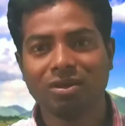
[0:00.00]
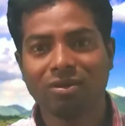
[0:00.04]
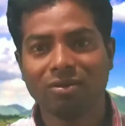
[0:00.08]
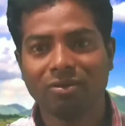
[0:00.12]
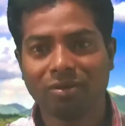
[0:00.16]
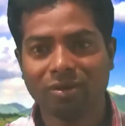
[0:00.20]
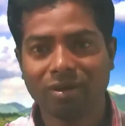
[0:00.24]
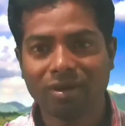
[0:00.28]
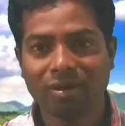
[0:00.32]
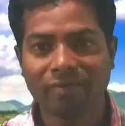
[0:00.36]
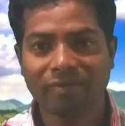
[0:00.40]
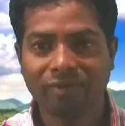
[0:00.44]

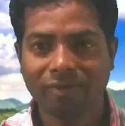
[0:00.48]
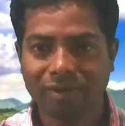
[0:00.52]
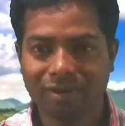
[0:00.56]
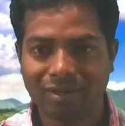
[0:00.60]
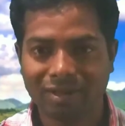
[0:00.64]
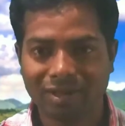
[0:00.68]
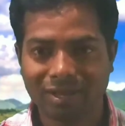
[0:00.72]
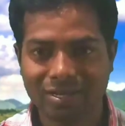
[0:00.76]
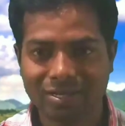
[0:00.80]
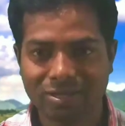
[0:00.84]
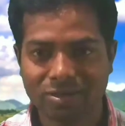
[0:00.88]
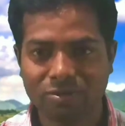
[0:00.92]
Okay, for
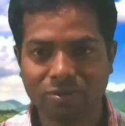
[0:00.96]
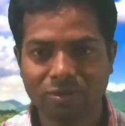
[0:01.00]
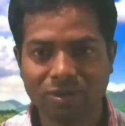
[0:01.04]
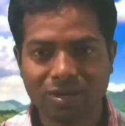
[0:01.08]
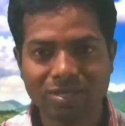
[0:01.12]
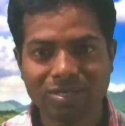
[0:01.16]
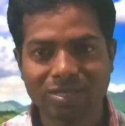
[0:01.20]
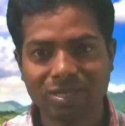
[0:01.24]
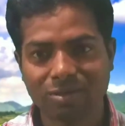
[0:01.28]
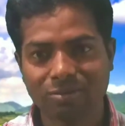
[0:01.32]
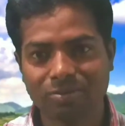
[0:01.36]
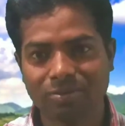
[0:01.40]
the
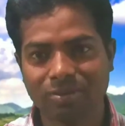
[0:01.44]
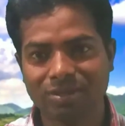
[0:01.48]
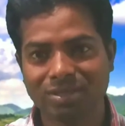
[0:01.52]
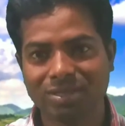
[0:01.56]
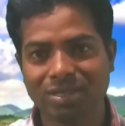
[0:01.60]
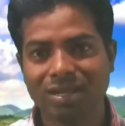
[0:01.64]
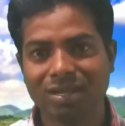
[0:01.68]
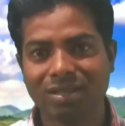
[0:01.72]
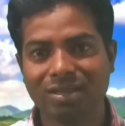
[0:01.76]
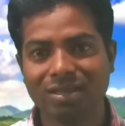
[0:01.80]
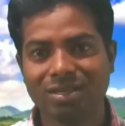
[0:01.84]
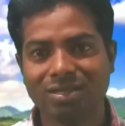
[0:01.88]
students
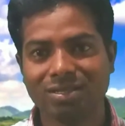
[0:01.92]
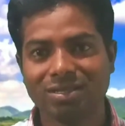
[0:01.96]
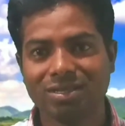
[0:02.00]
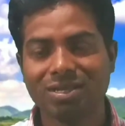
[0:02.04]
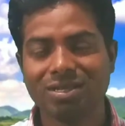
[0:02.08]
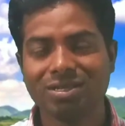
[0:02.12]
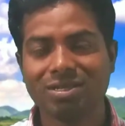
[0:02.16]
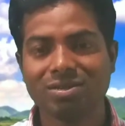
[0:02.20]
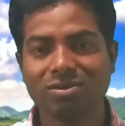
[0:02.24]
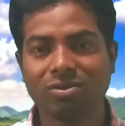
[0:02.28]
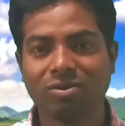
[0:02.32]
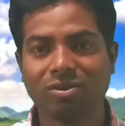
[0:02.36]
especially, this
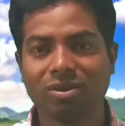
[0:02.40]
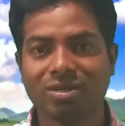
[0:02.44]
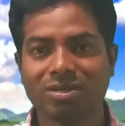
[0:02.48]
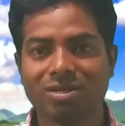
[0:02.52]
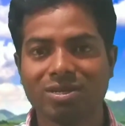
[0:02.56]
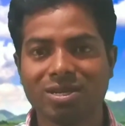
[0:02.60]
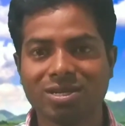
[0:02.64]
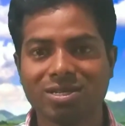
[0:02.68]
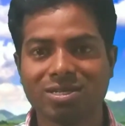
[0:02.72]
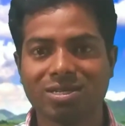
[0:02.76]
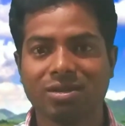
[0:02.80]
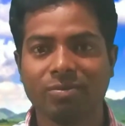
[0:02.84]
is okay,
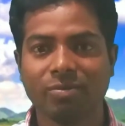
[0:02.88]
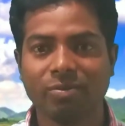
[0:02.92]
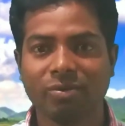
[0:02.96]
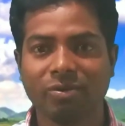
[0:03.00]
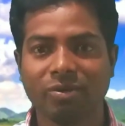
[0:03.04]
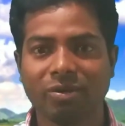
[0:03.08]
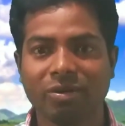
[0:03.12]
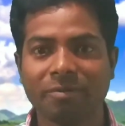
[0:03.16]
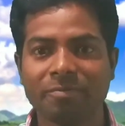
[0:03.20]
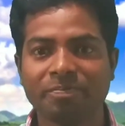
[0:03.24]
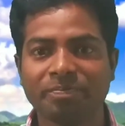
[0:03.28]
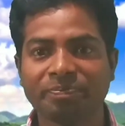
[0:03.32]

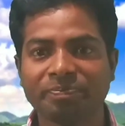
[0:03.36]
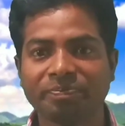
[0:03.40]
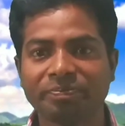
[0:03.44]
textbook.